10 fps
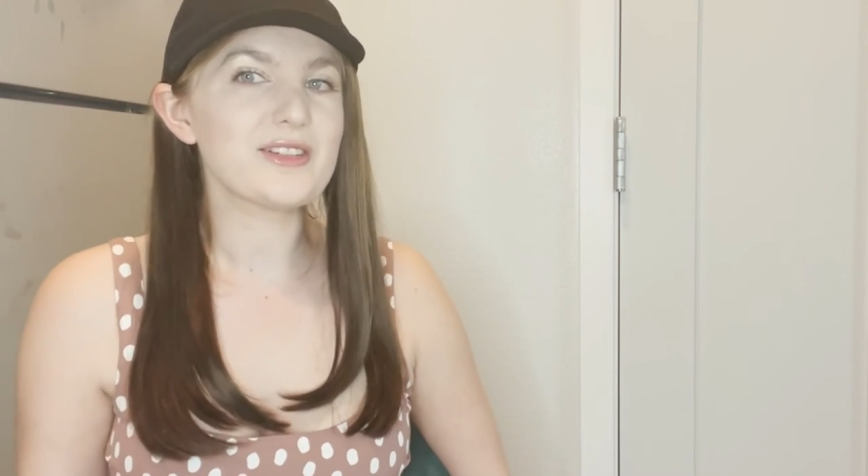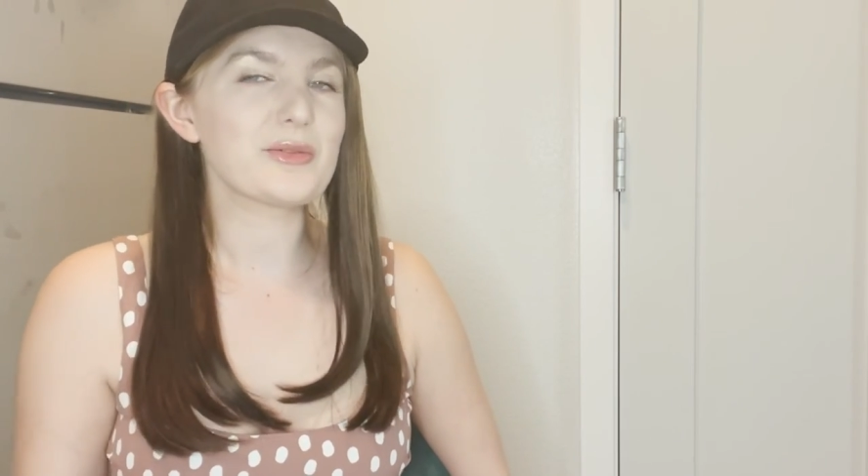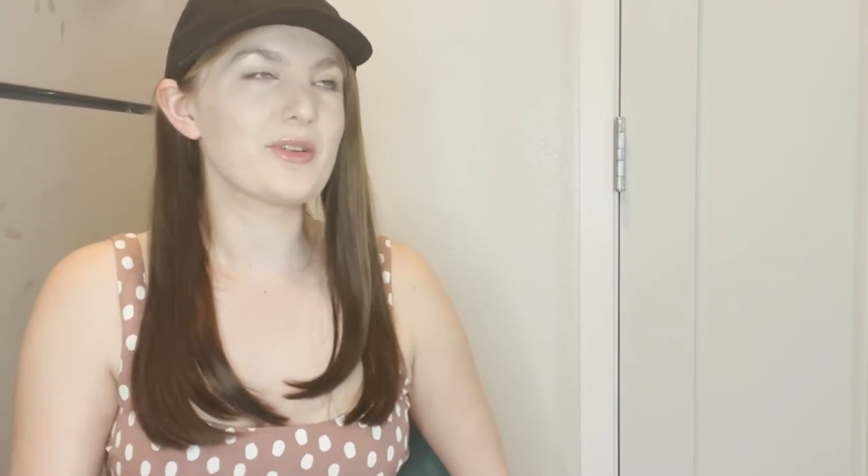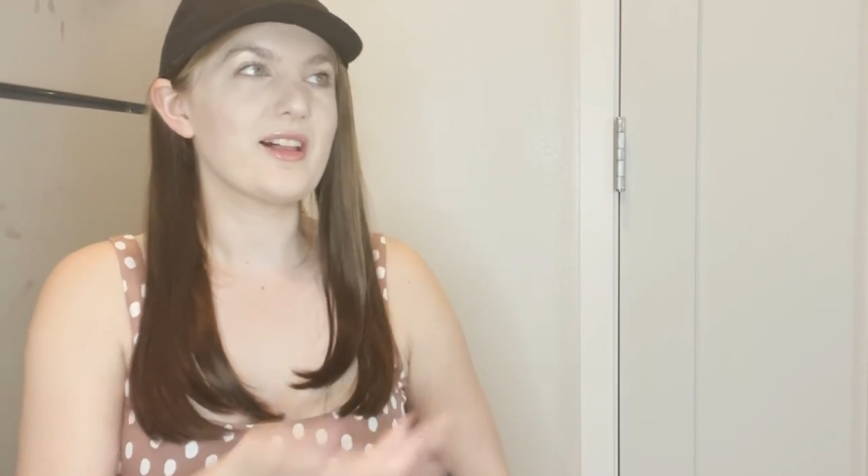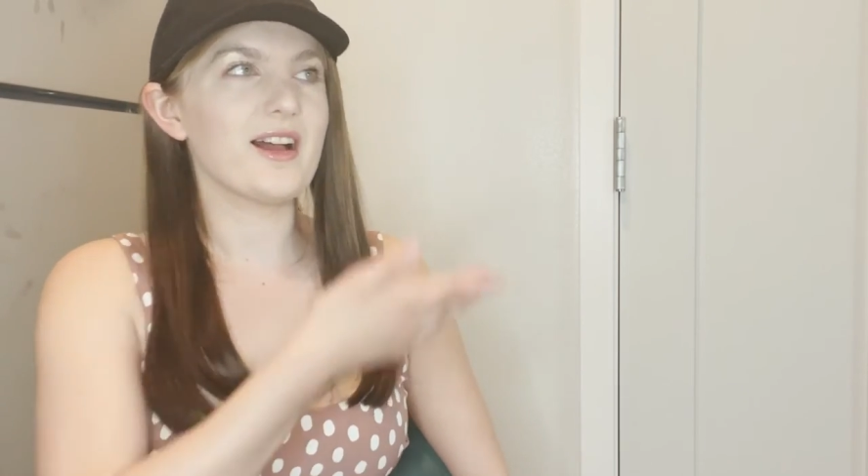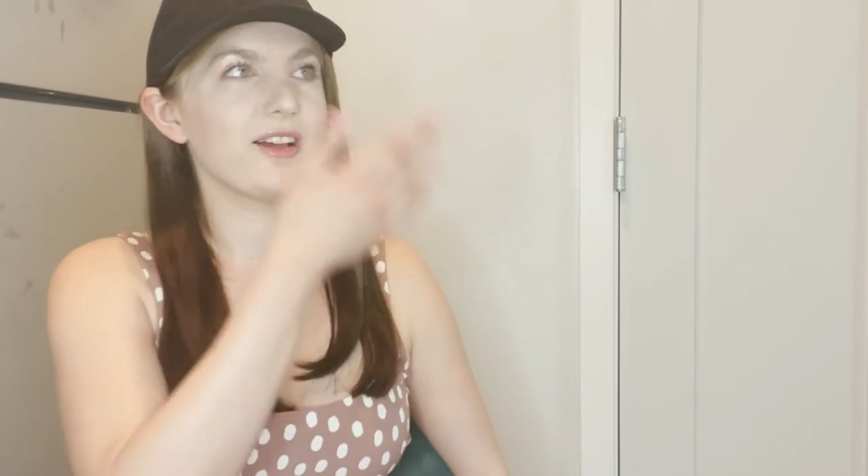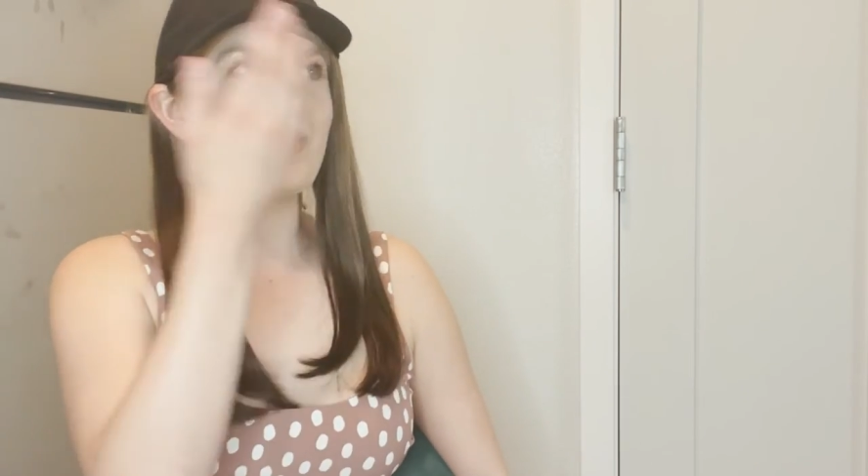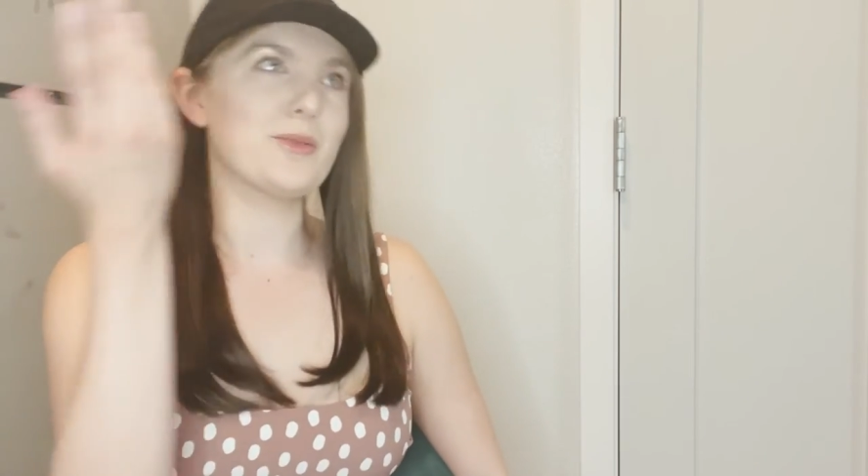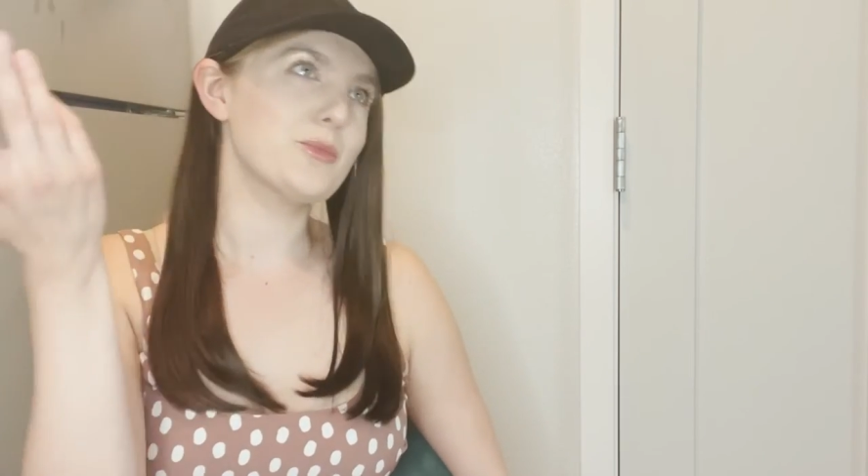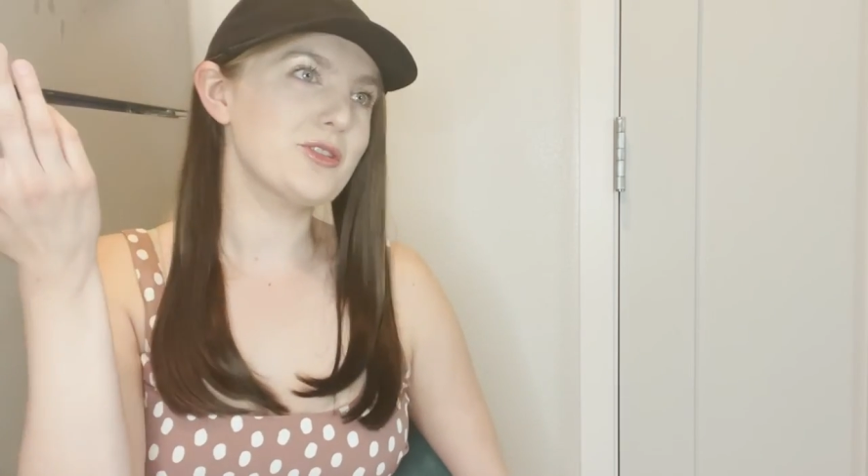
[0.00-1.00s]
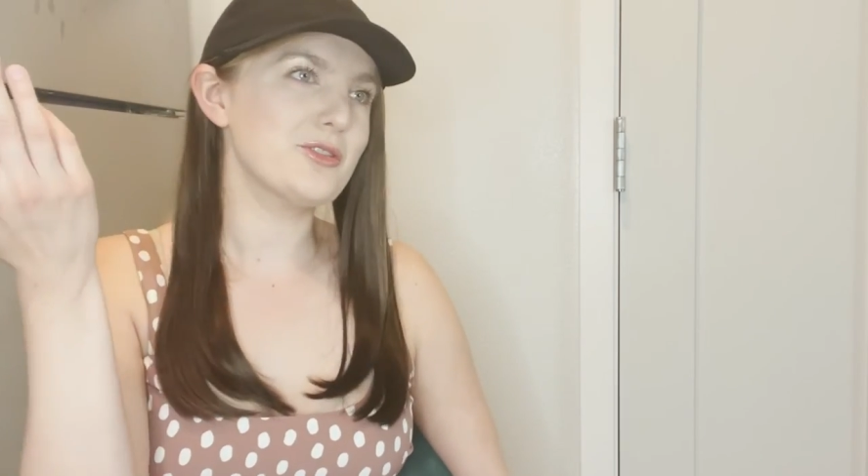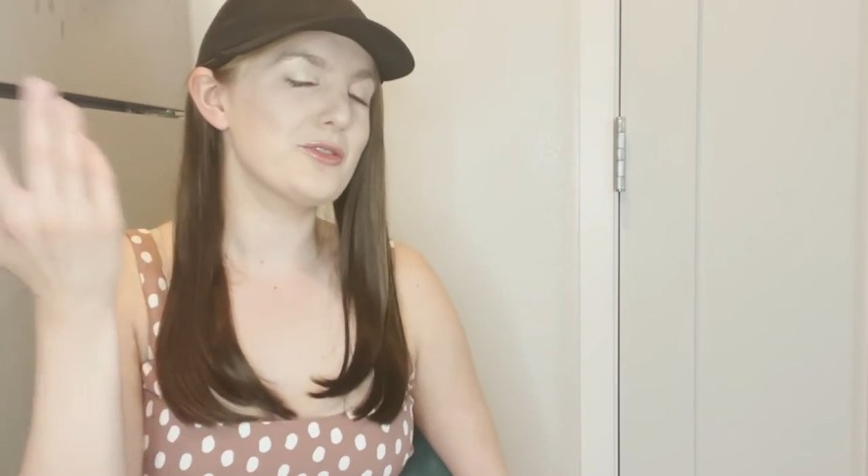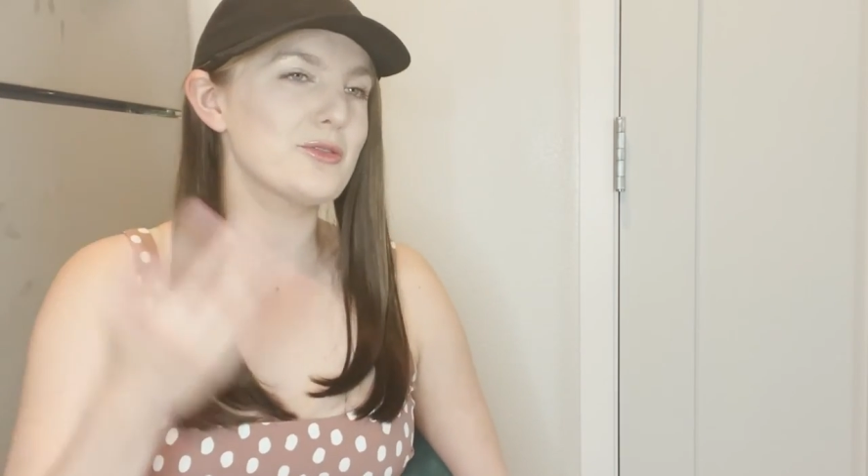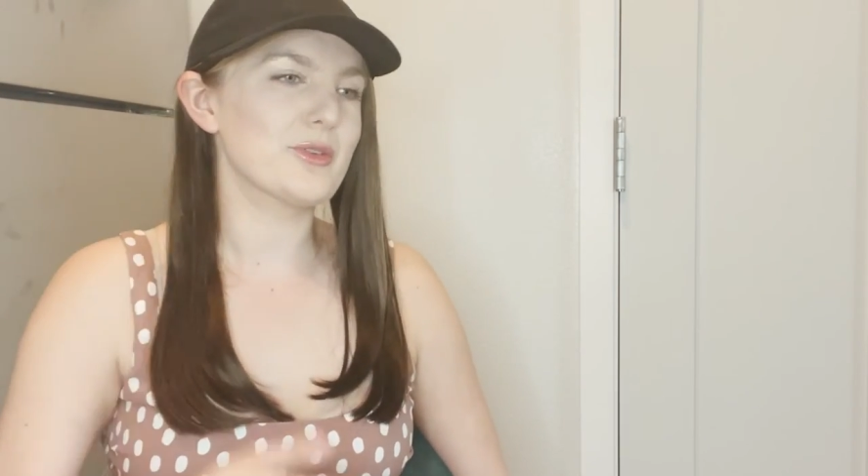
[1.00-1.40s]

to rely on the moon,